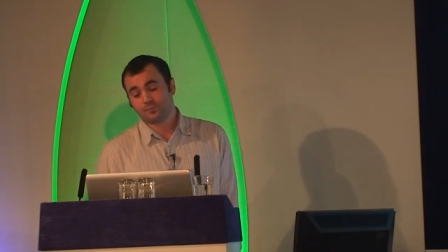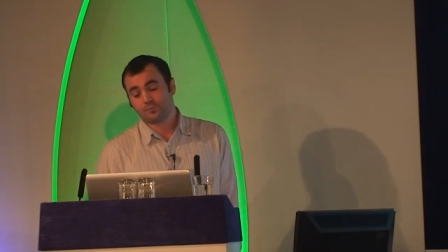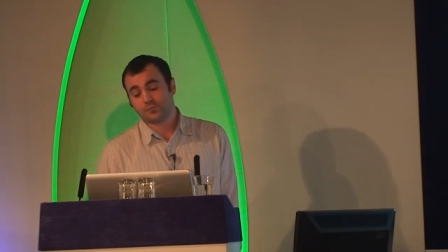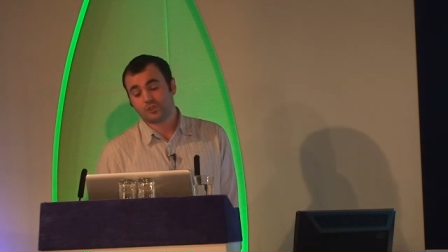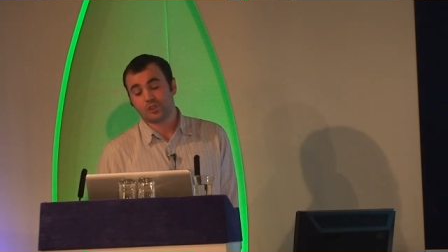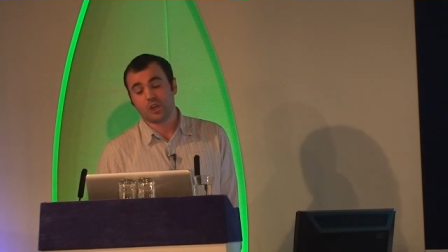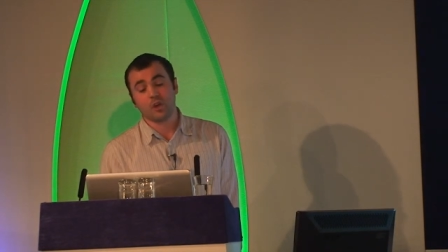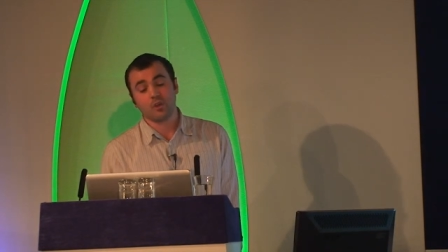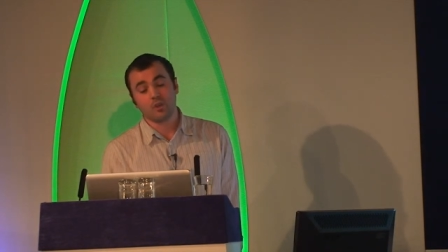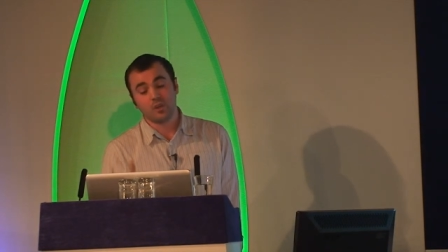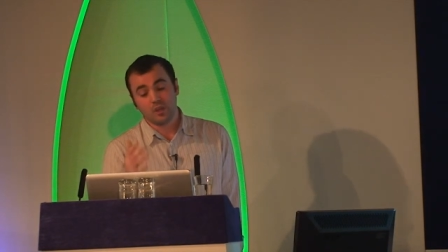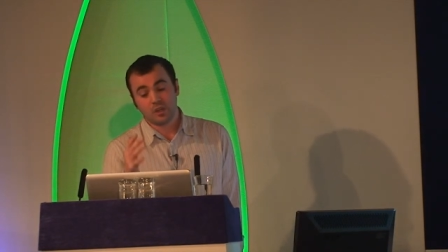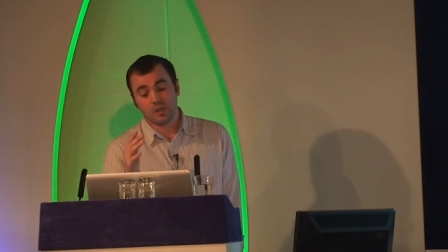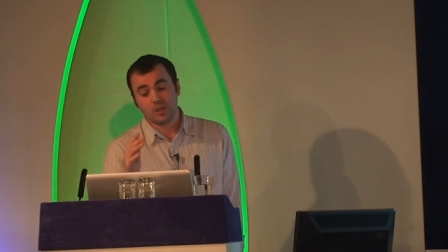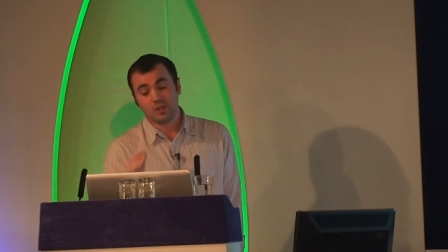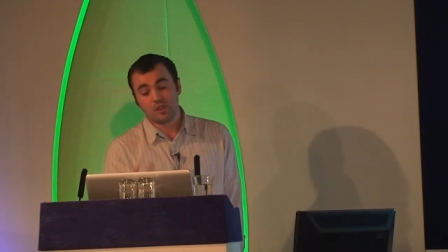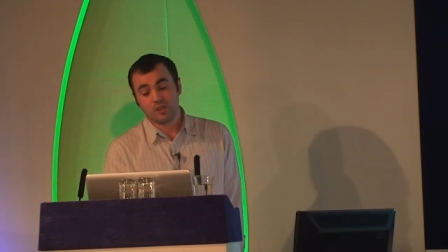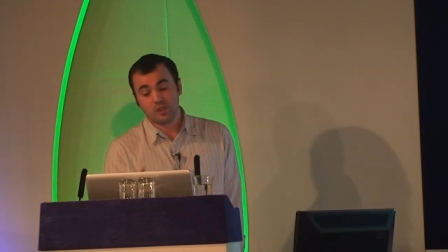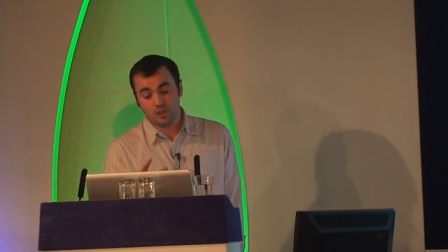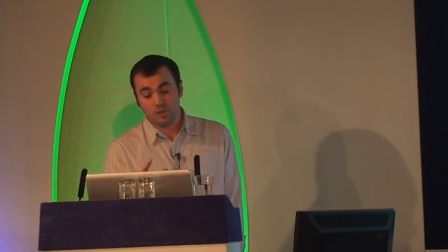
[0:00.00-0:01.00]
So
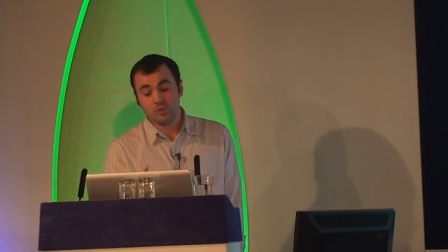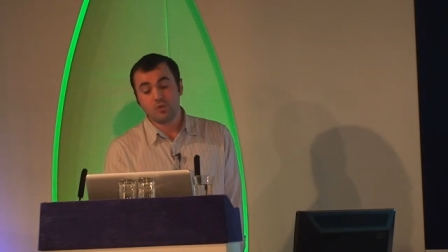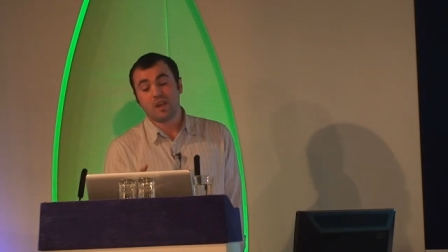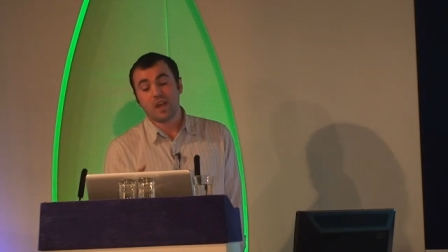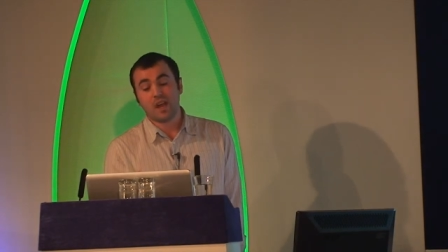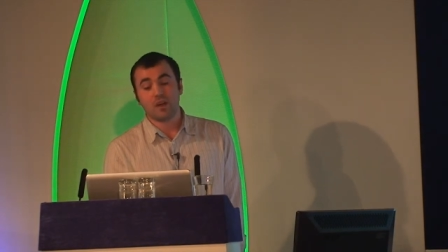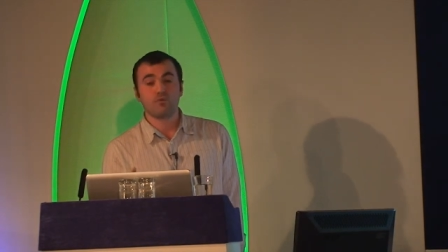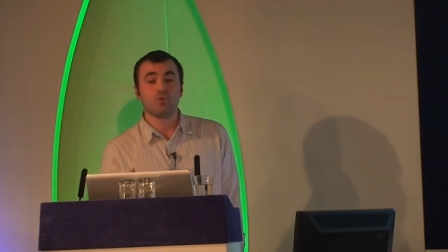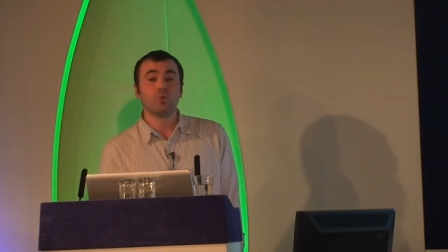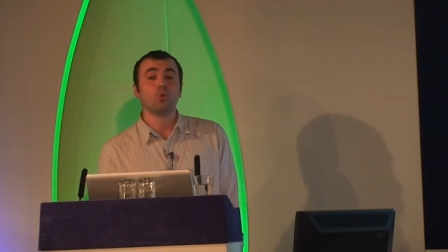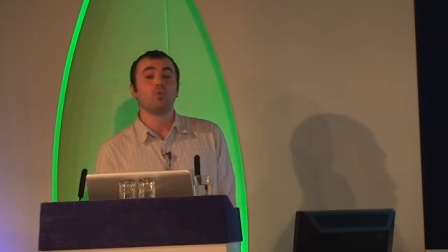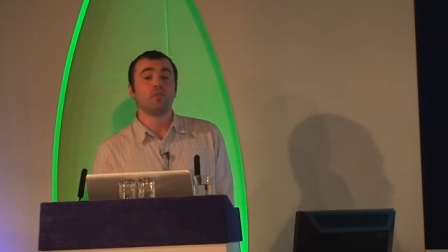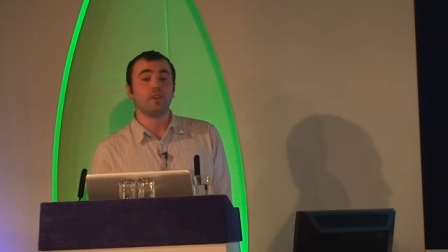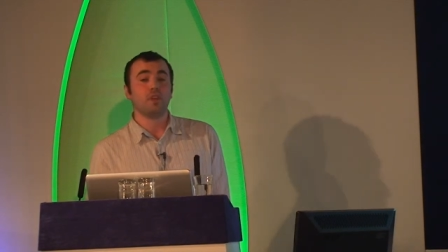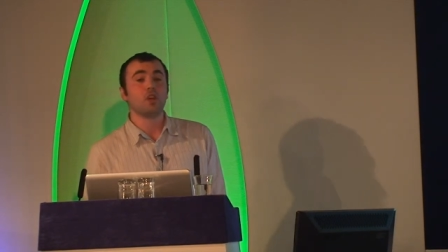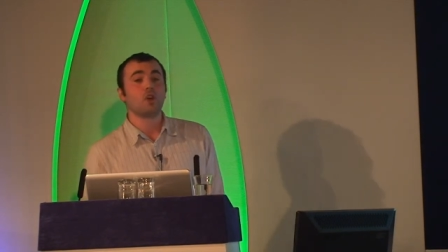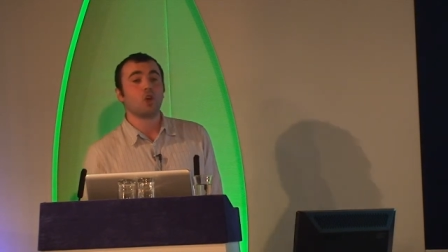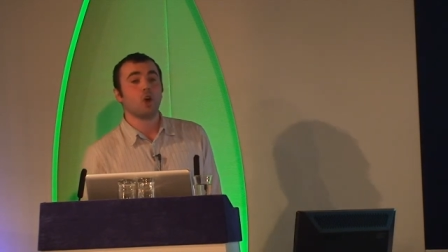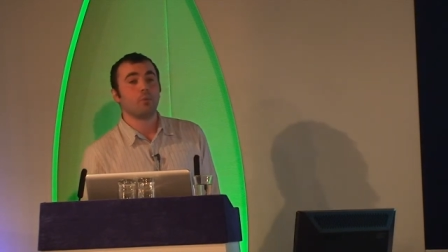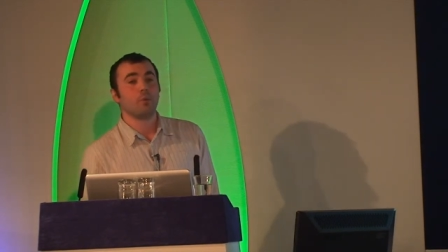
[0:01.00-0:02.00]
you can rule the
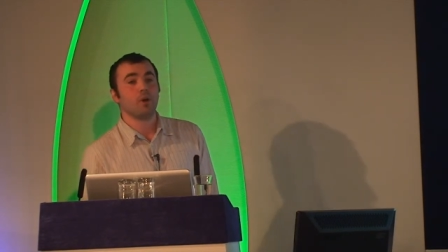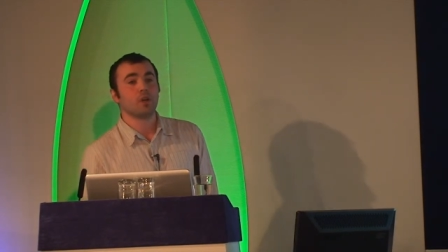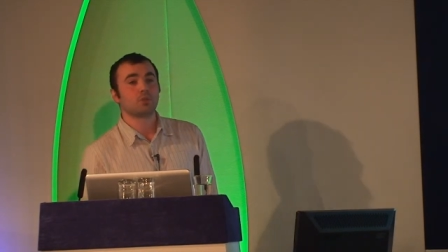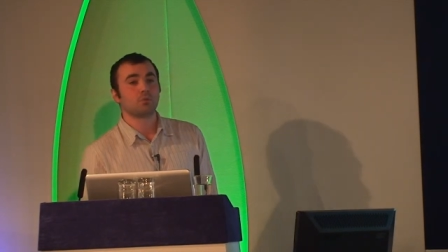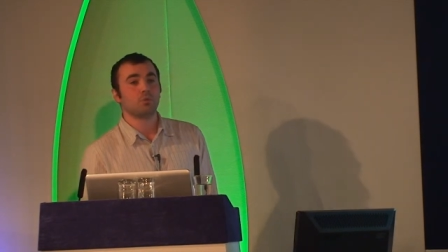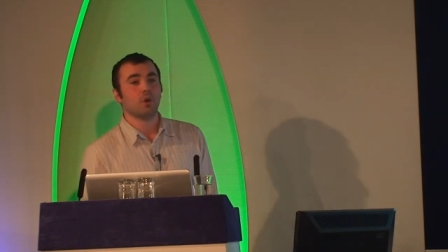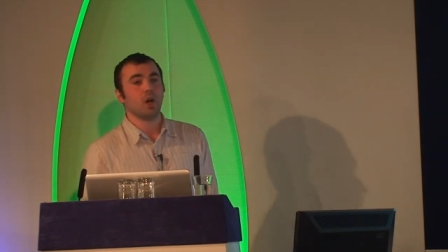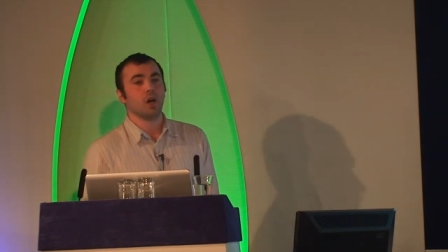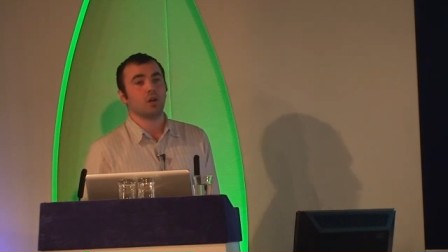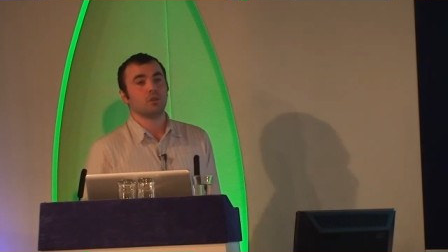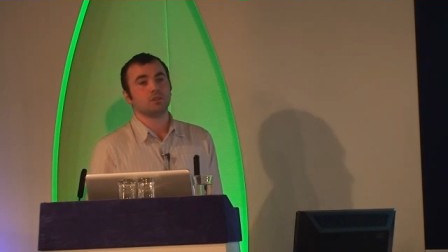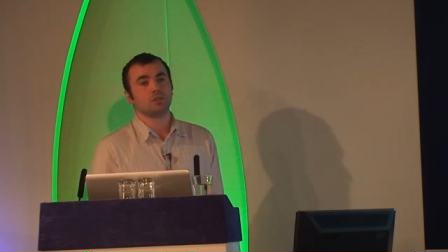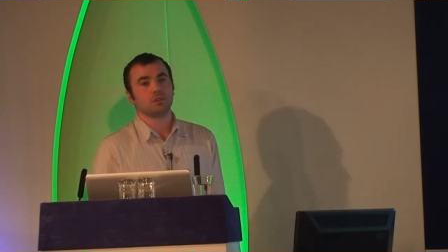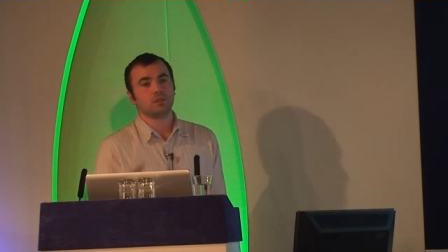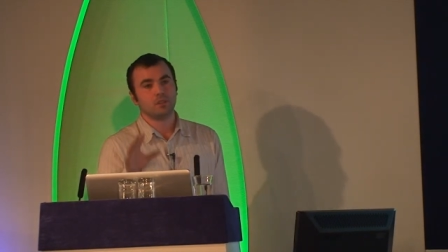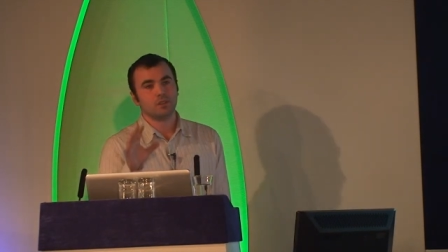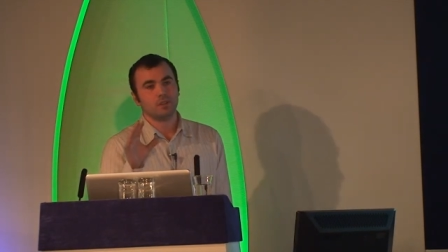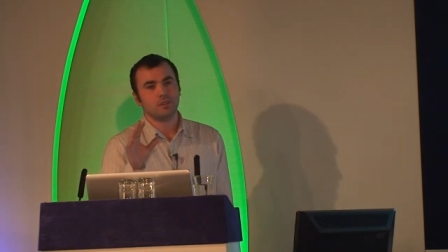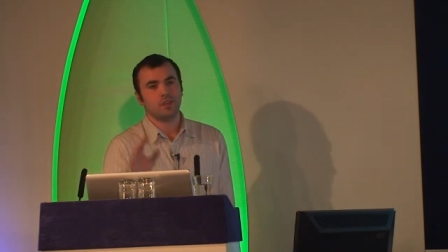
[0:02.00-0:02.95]
e-commerce world